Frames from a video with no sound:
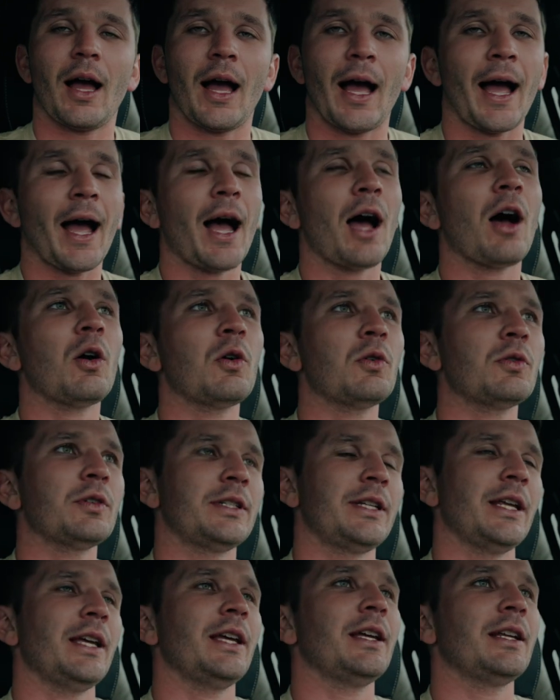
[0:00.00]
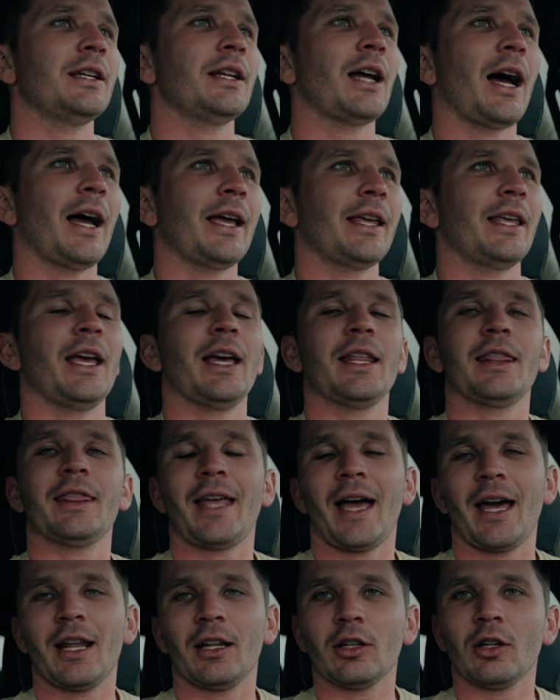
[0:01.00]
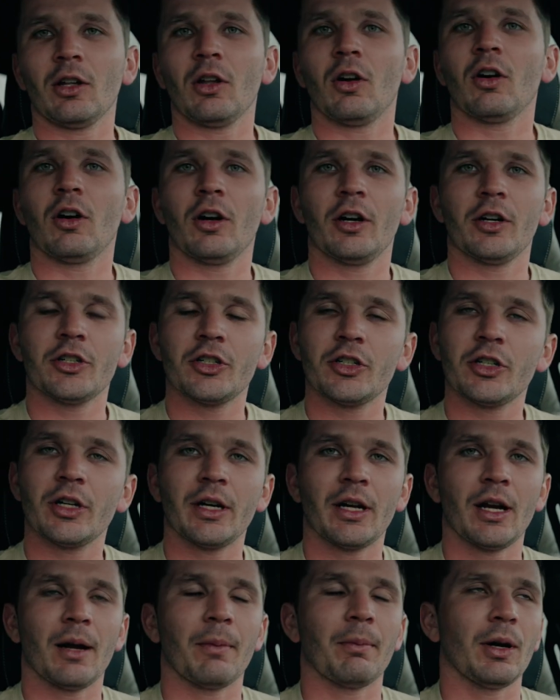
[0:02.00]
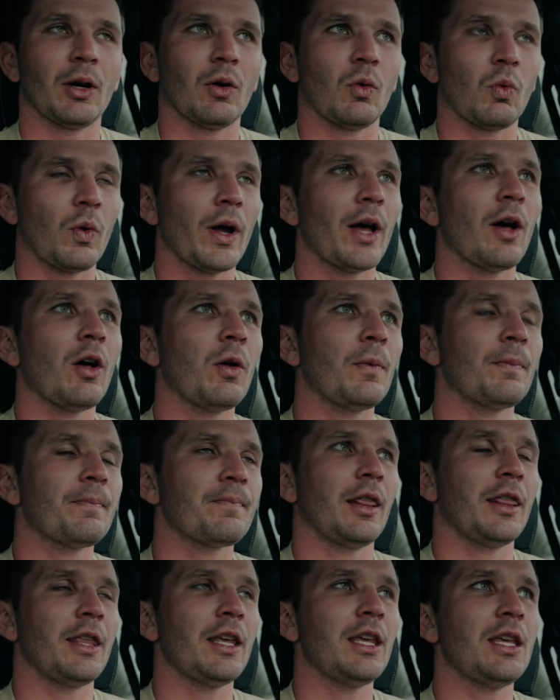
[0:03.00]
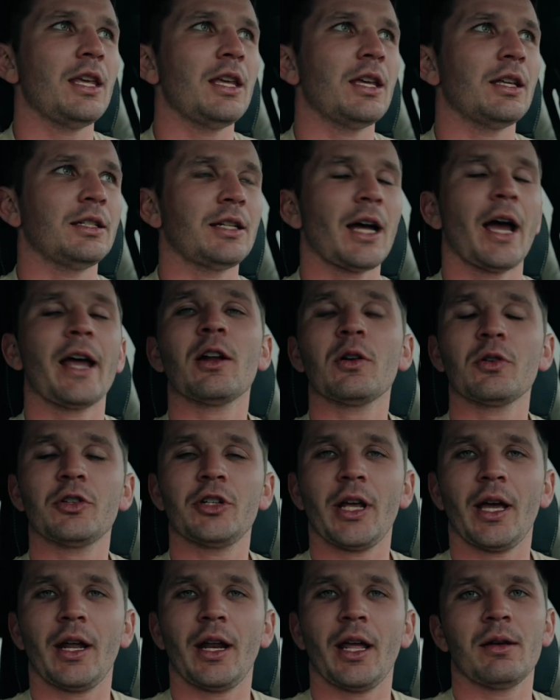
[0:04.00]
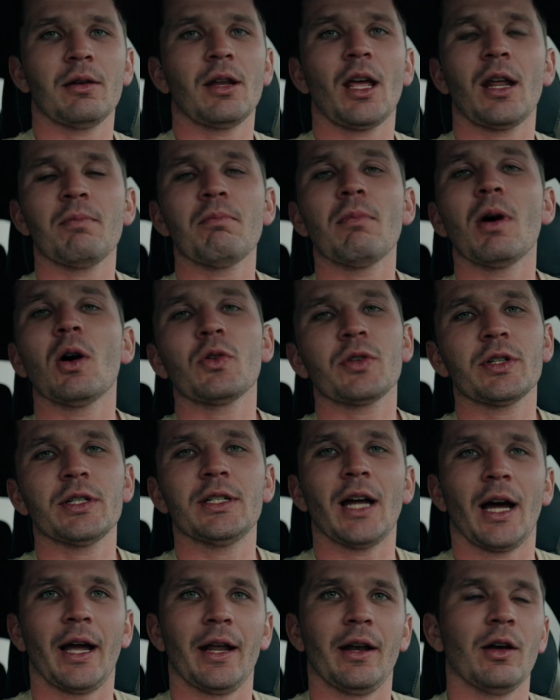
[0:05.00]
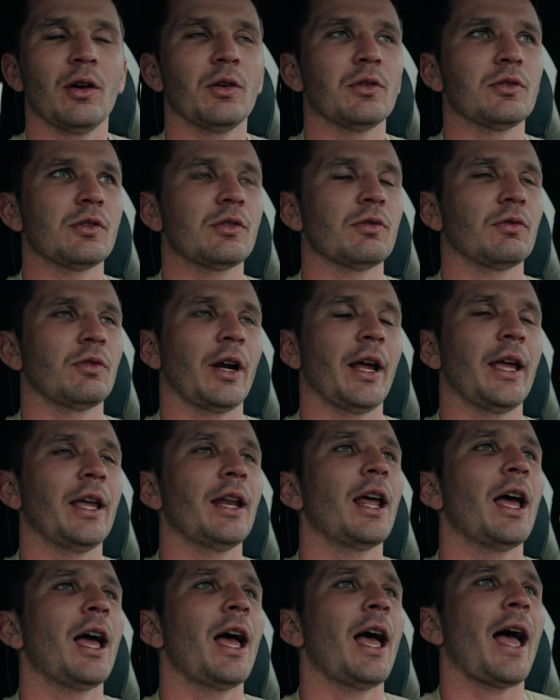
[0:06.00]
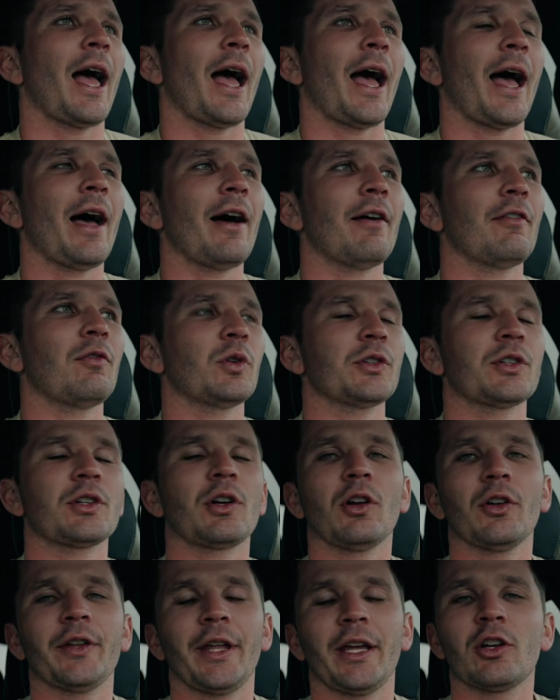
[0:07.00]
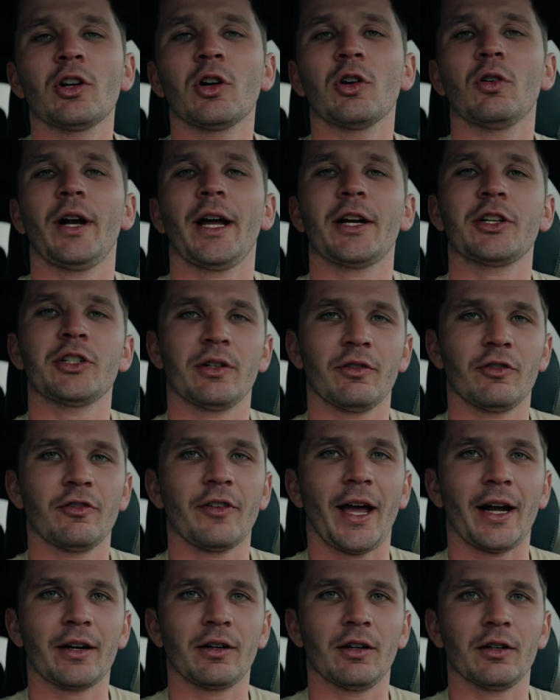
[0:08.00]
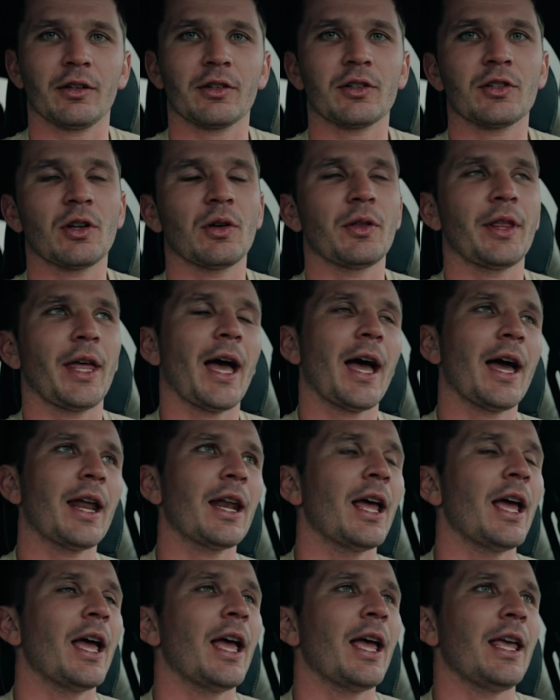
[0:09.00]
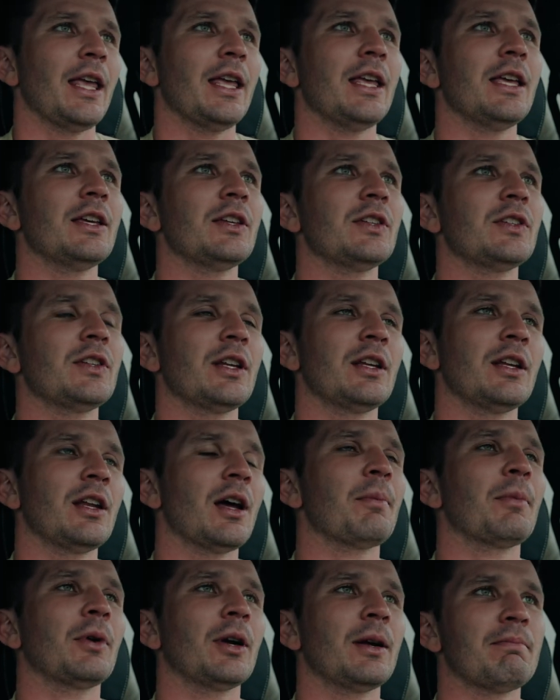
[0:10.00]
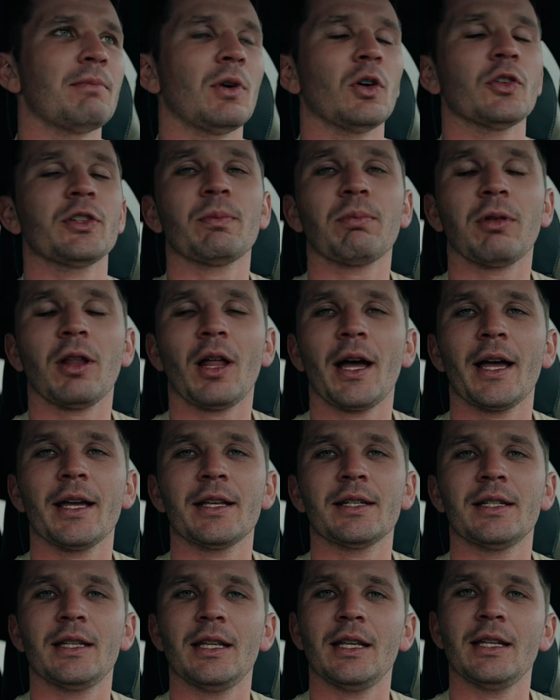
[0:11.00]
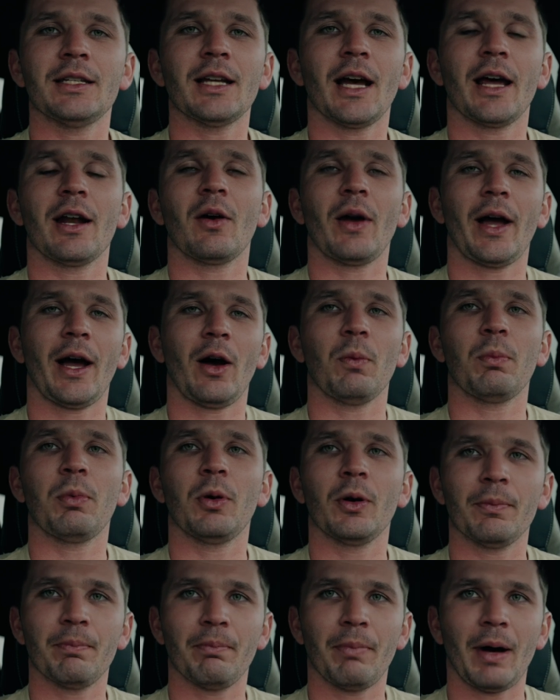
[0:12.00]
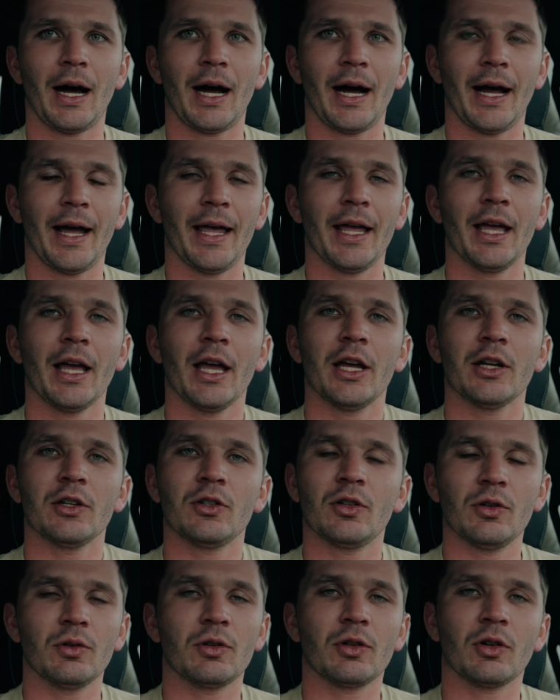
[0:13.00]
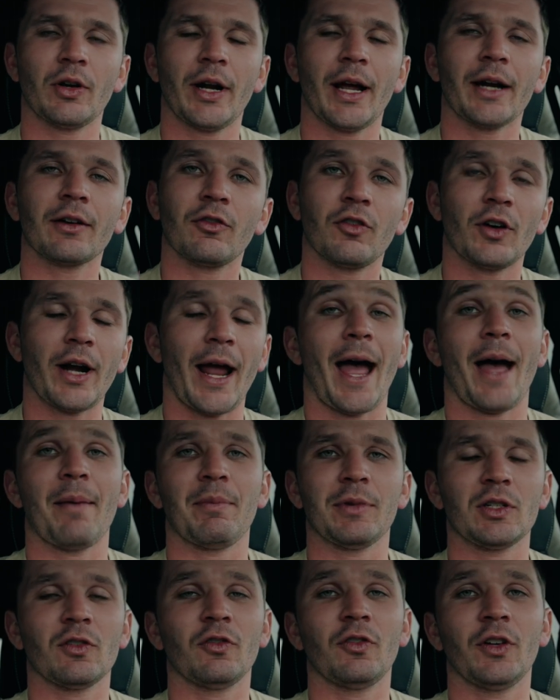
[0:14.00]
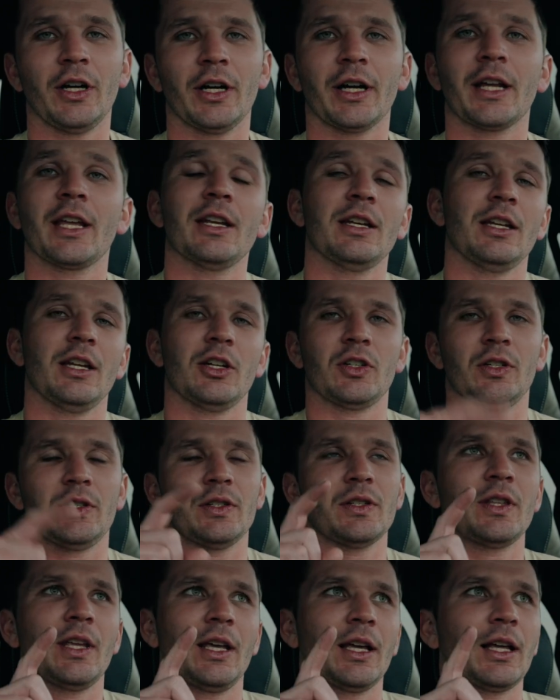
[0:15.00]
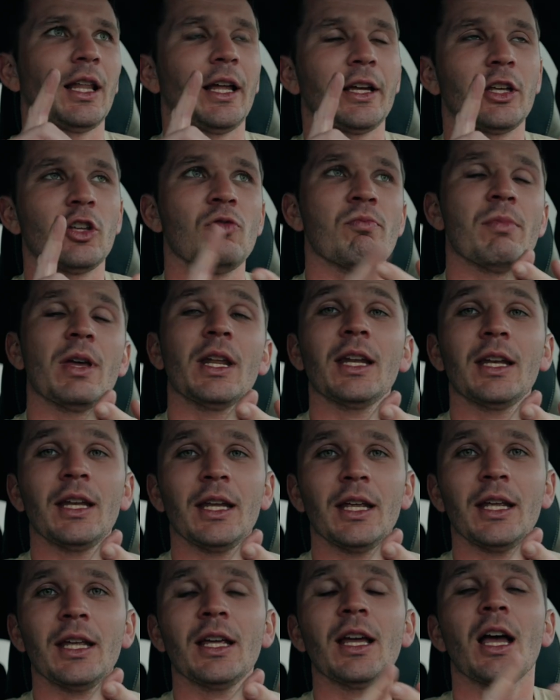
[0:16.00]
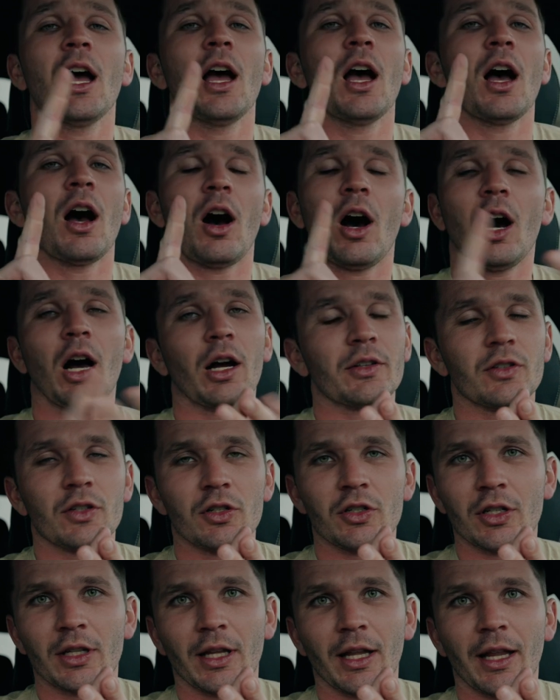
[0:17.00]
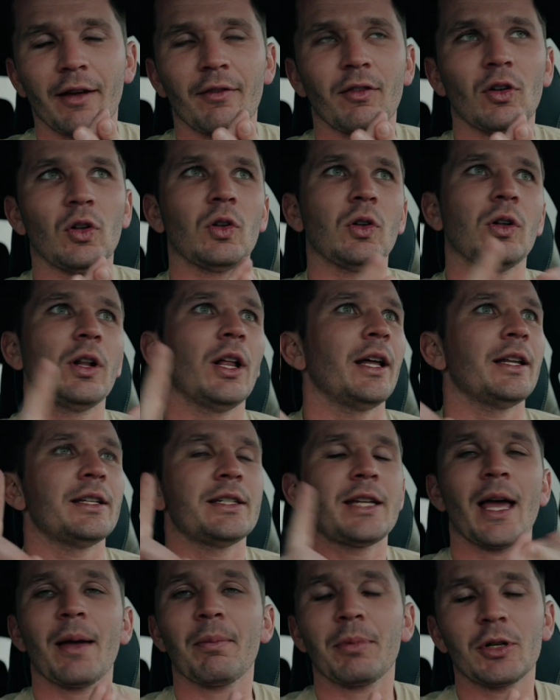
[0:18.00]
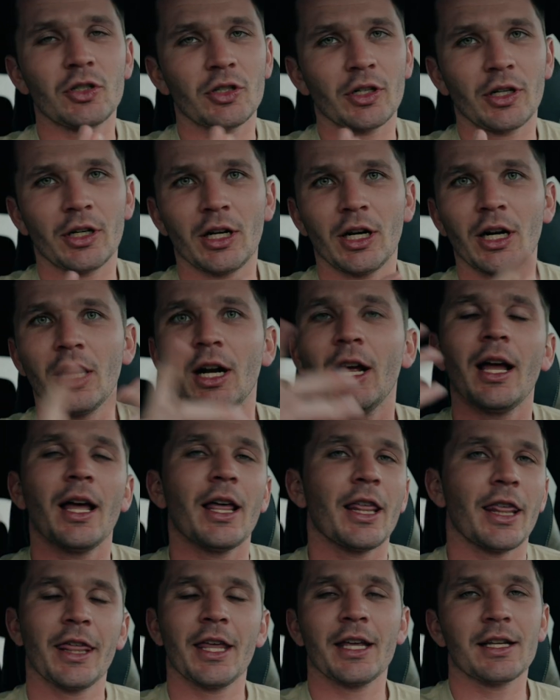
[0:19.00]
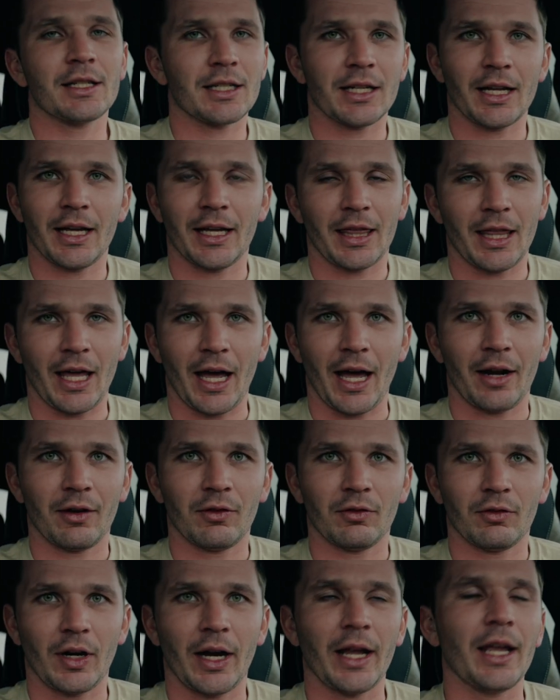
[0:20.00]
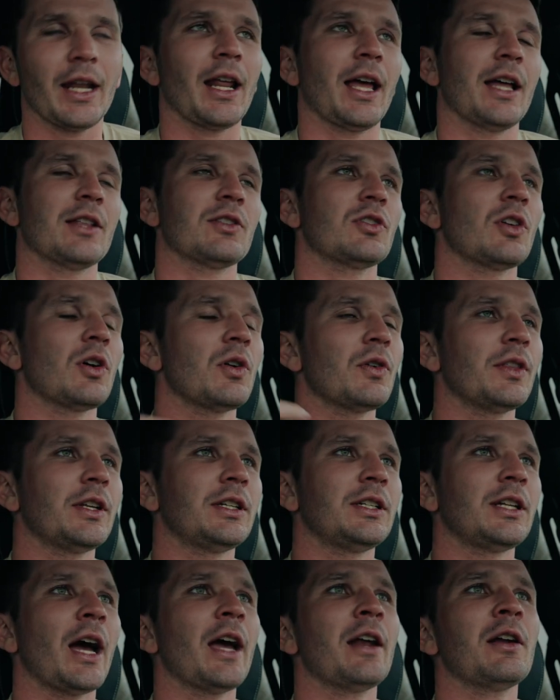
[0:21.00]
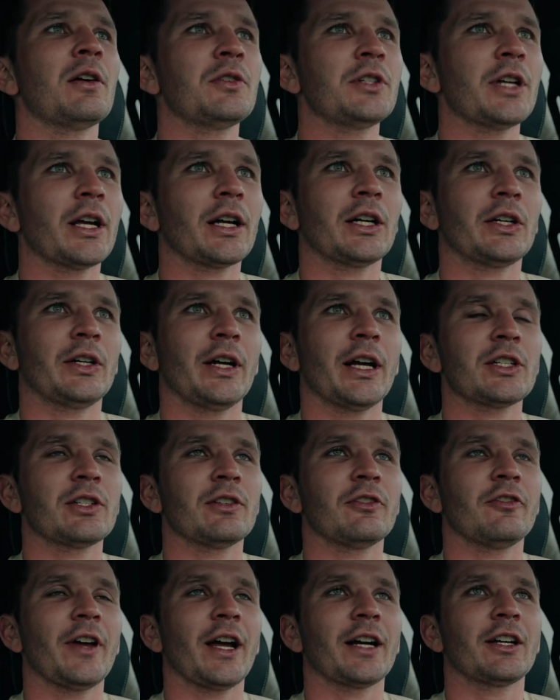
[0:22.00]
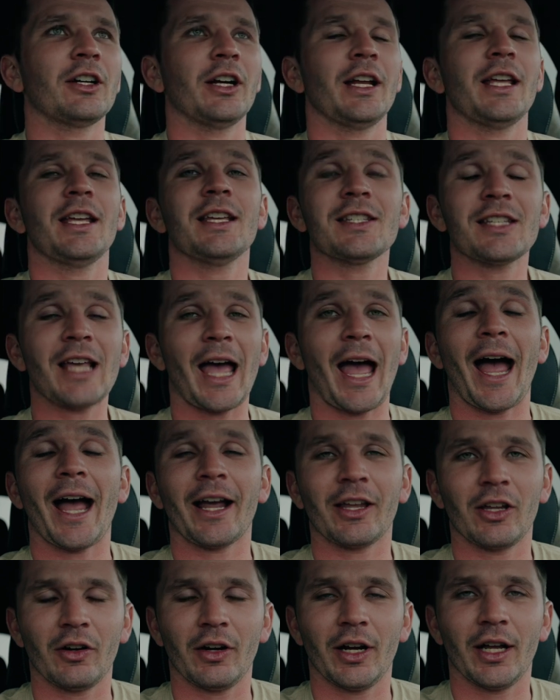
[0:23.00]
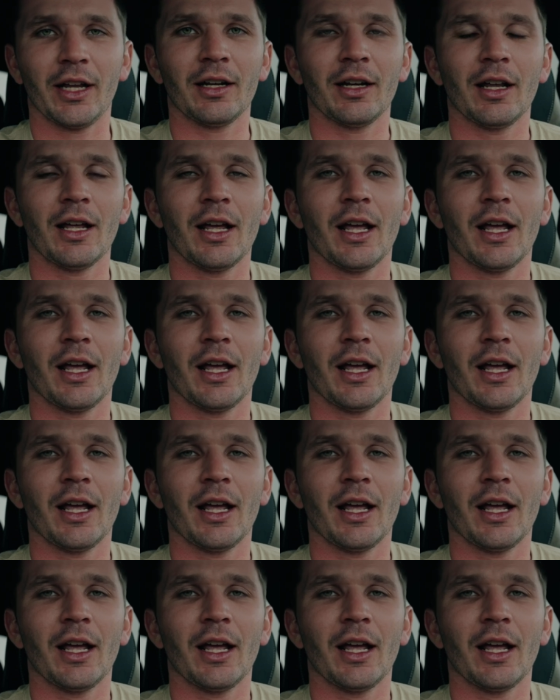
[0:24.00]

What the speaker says: How did I get that large number? Well, the dyno jet, and most dynos, right, have what's called a correction factor. So that is a number it multiplies the dyno output by to correct for atmospheric conditions. Think like humidity, oxygen level, temperature, things like that, right? And so the dyno jet correction factor is accurate.